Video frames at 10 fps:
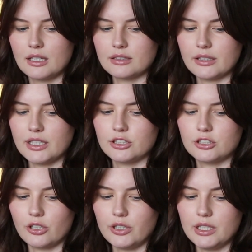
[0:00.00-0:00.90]
So this
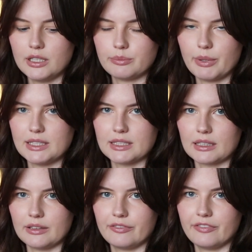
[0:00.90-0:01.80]
joint is
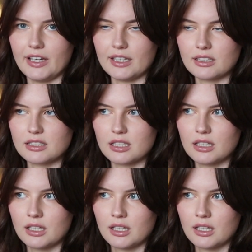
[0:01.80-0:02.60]
basically fixed.